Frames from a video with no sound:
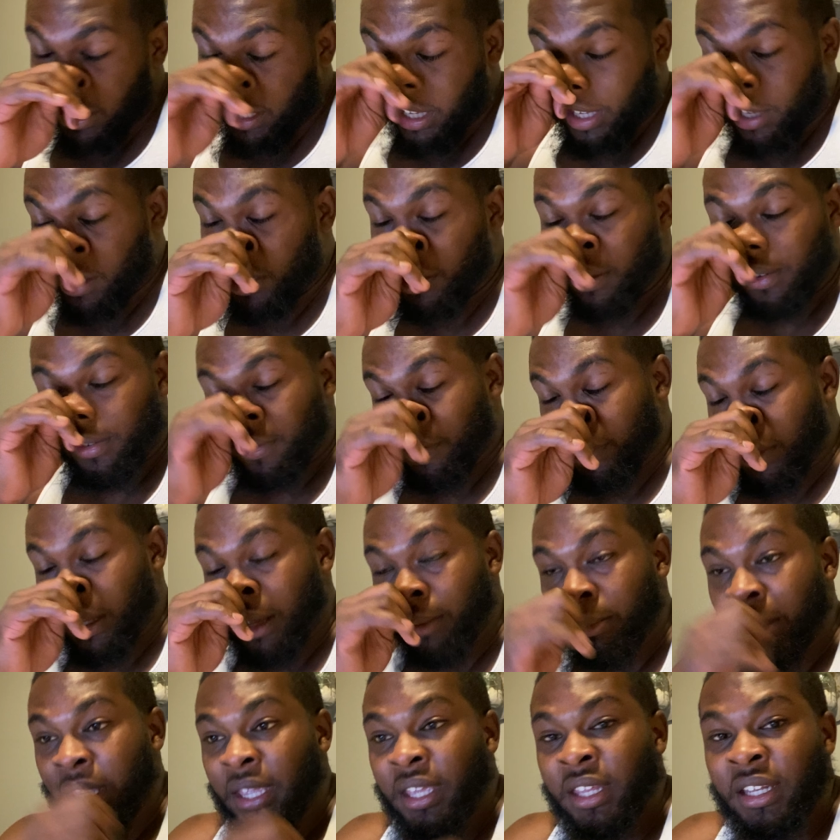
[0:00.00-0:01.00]
um,
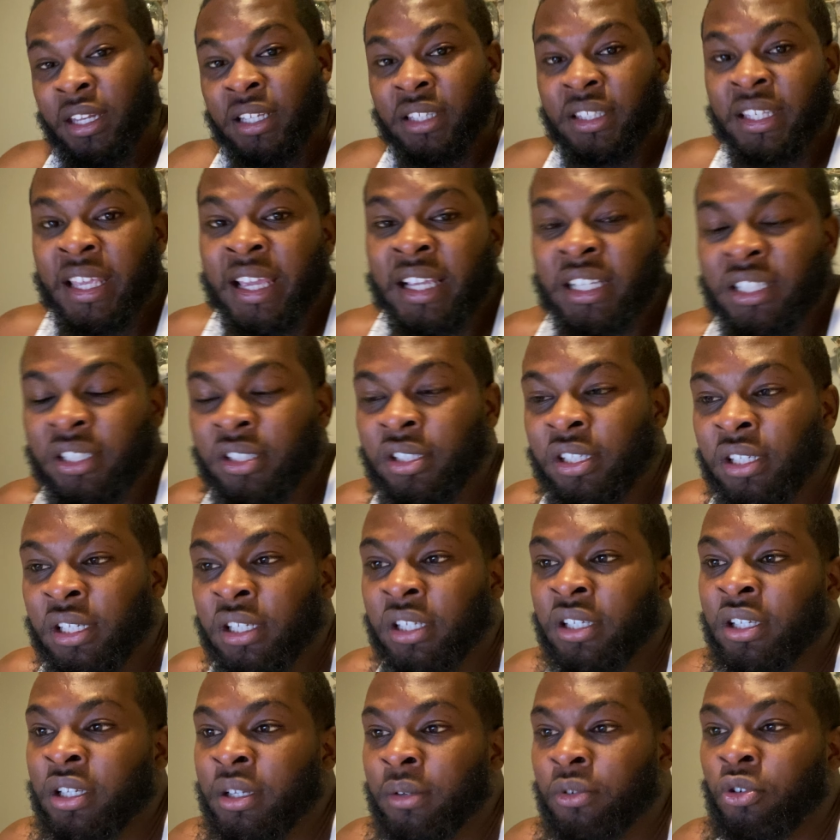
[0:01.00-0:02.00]
and make it attached to
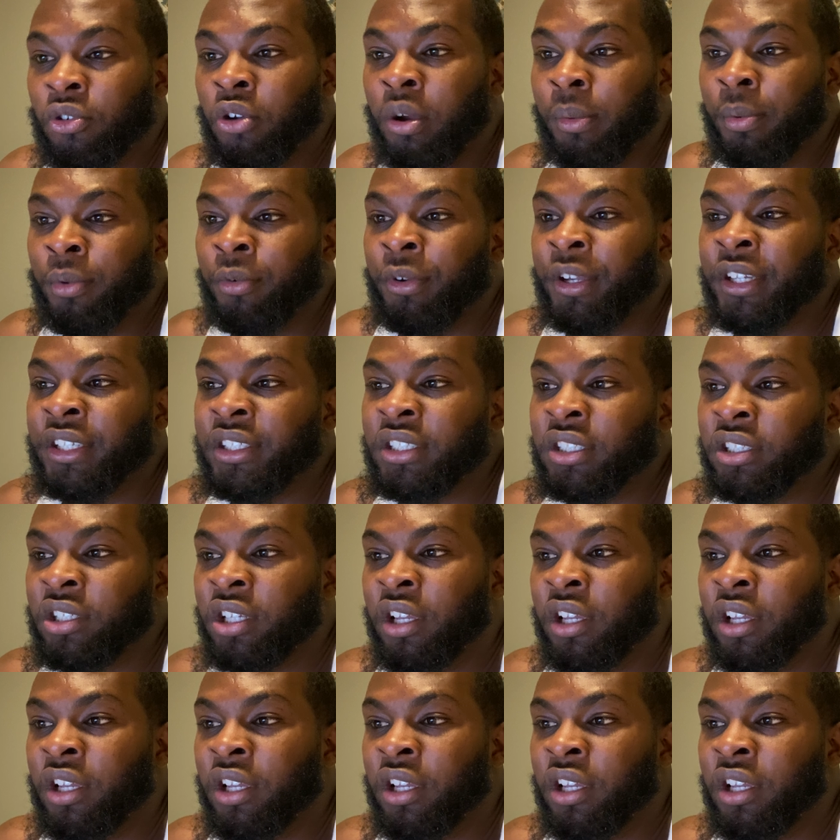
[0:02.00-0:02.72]
the um, corporation.